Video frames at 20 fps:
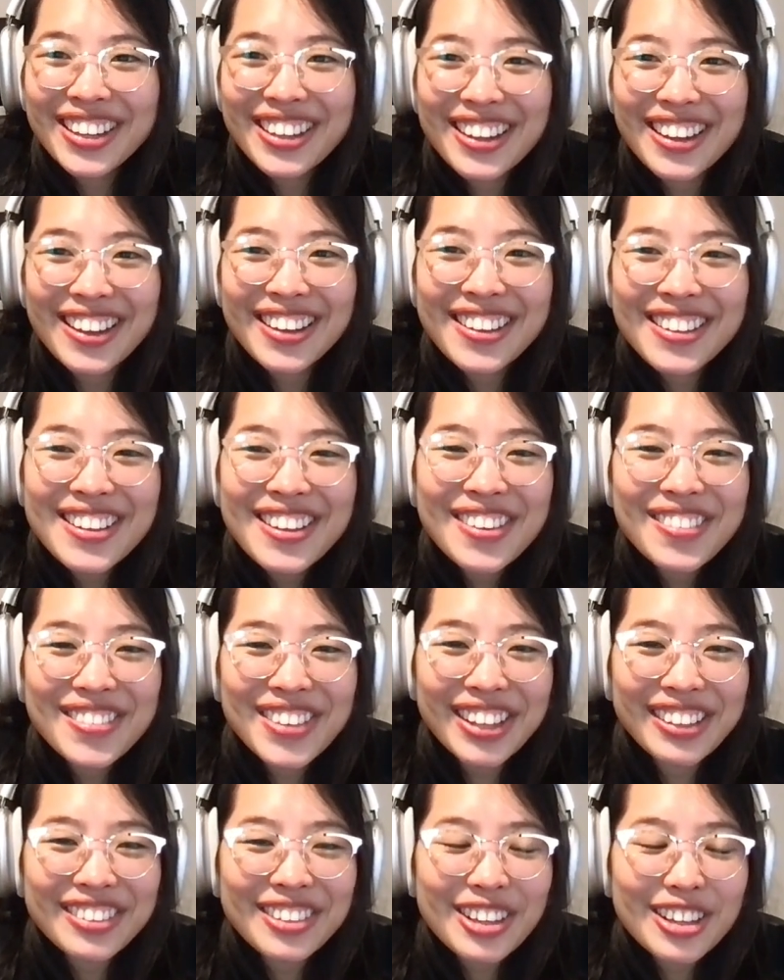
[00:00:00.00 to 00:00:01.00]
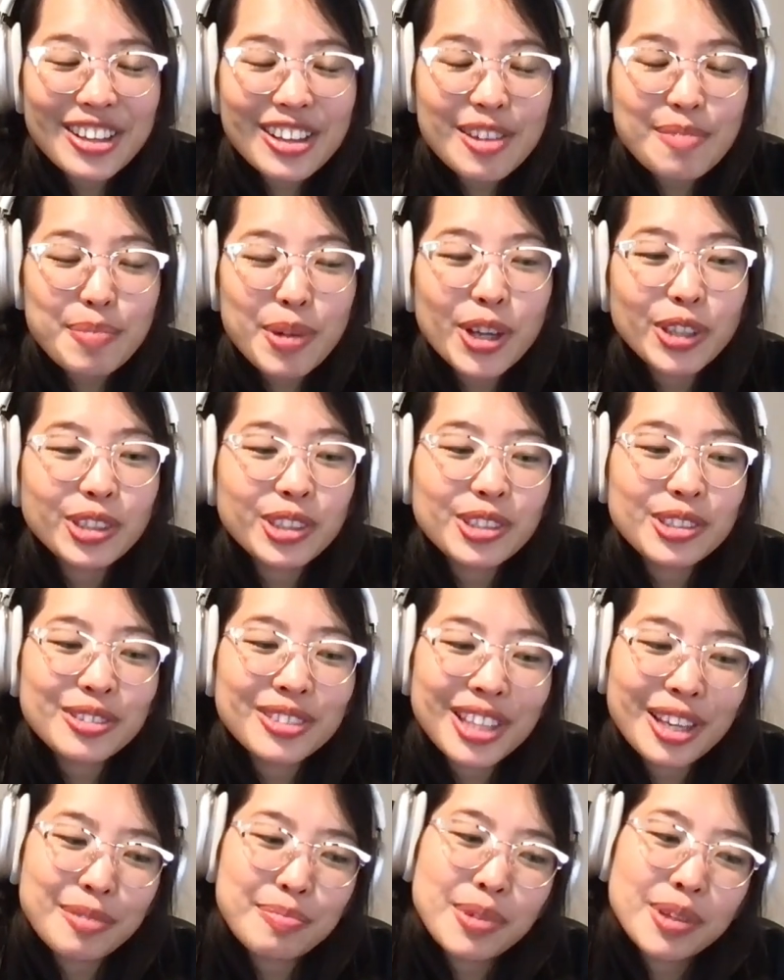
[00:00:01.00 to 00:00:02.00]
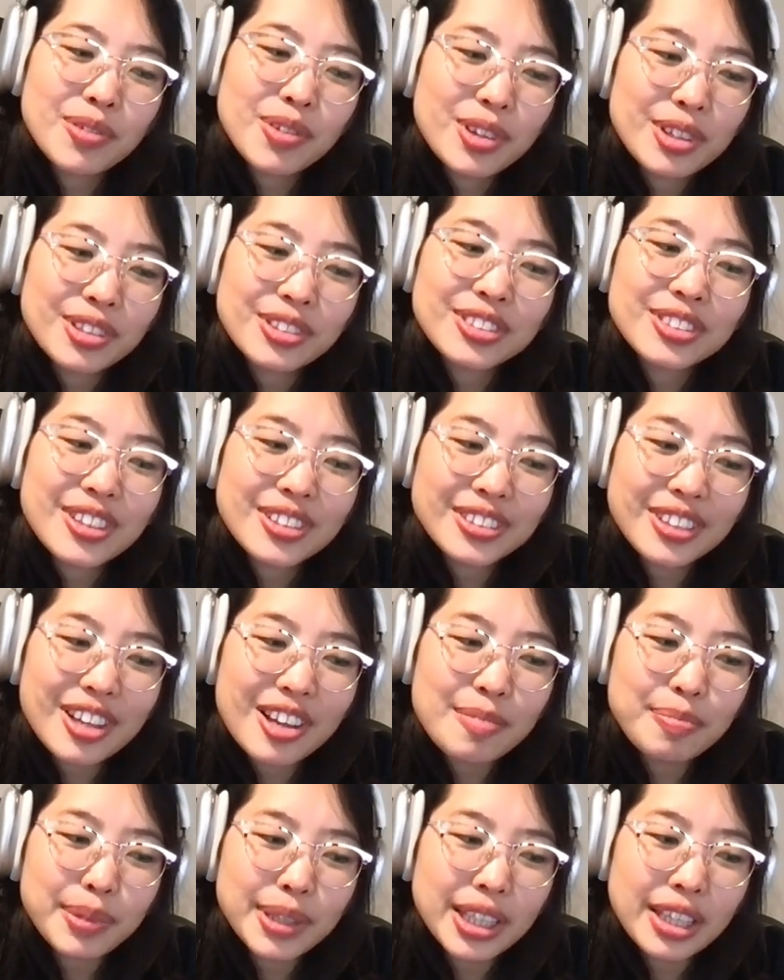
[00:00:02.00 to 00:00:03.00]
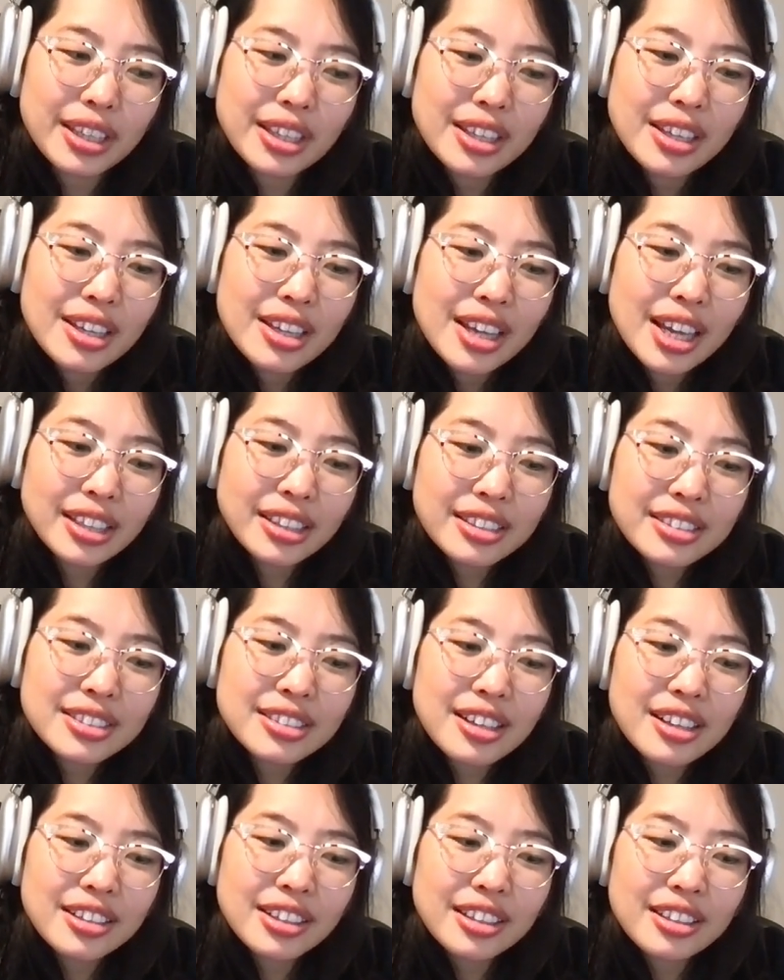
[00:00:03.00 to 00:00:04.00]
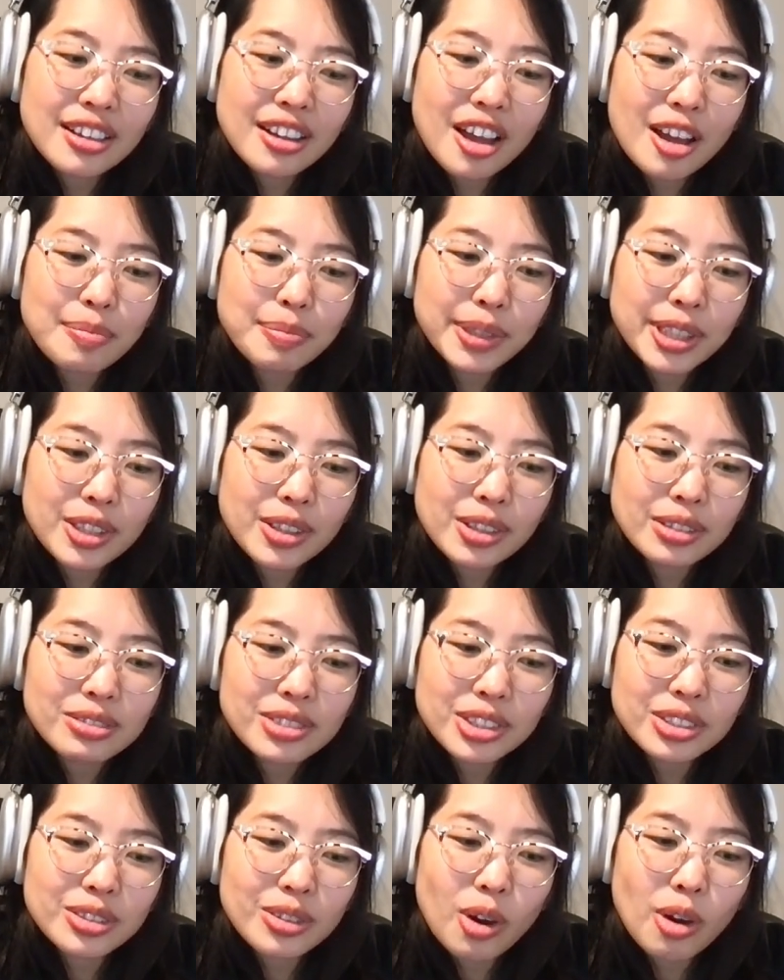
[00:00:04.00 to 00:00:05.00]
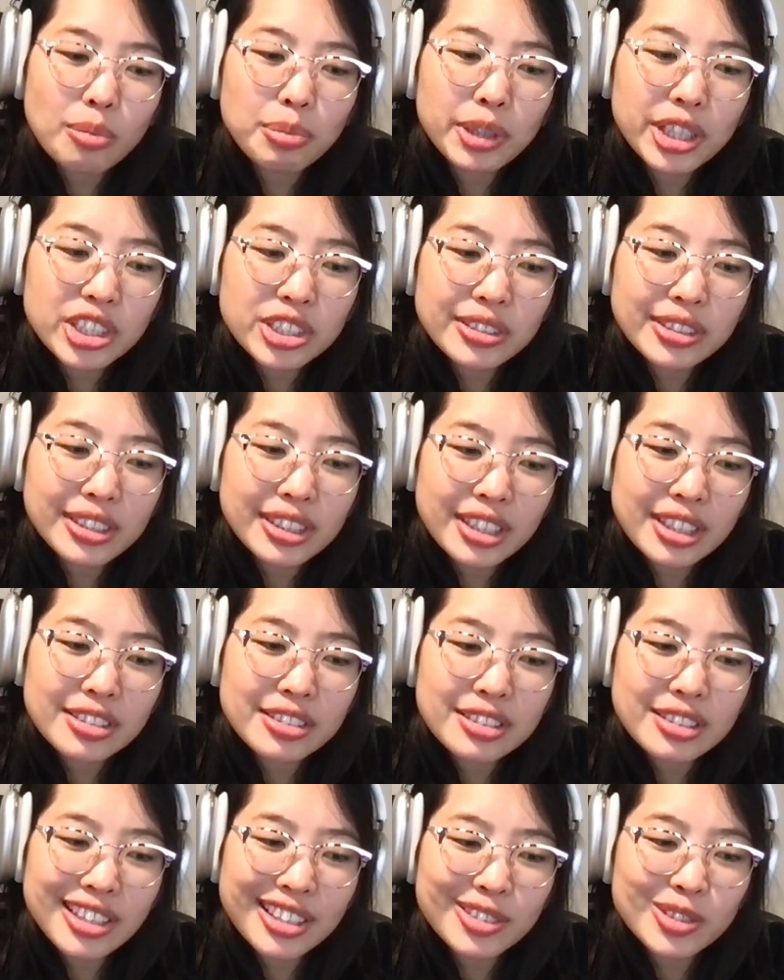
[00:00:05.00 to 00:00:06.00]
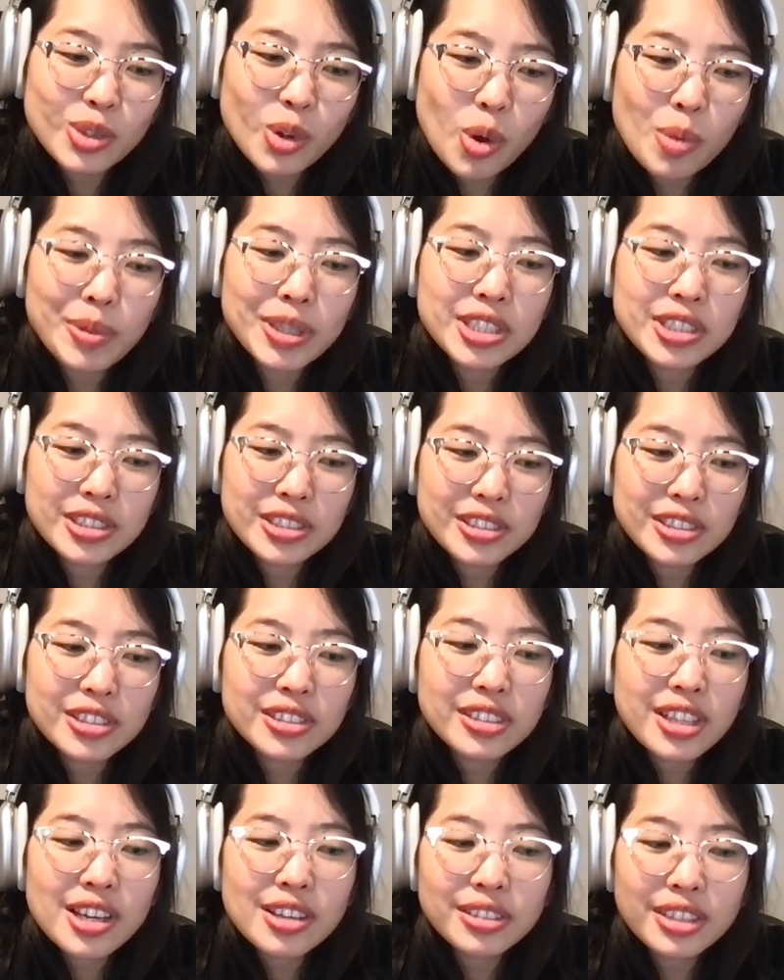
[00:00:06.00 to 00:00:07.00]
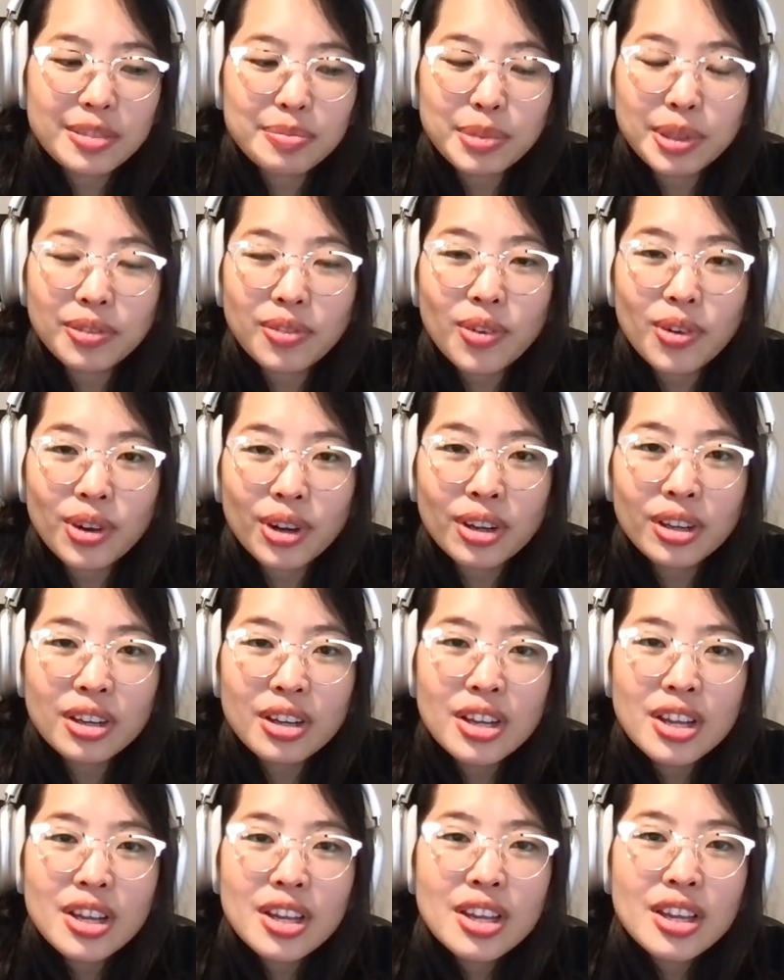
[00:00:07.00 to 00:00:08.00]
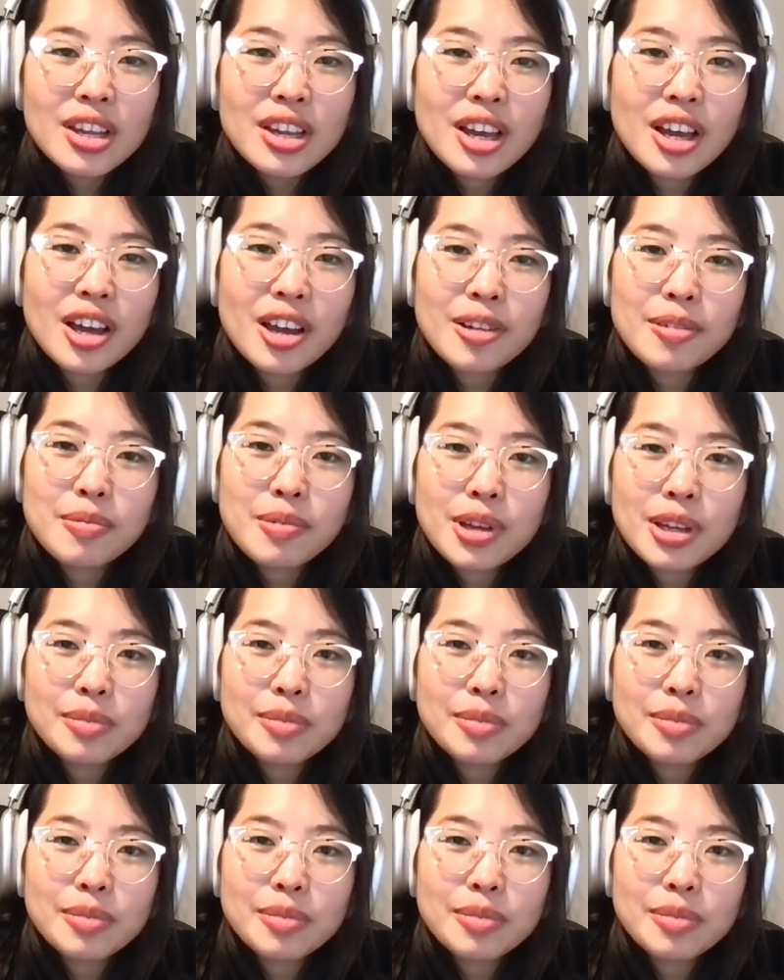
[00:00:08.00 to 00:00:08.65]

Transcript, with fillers: uh, well, compared to like before you start a company i think starting a company uh, just operationally is like so much easier now than before uh,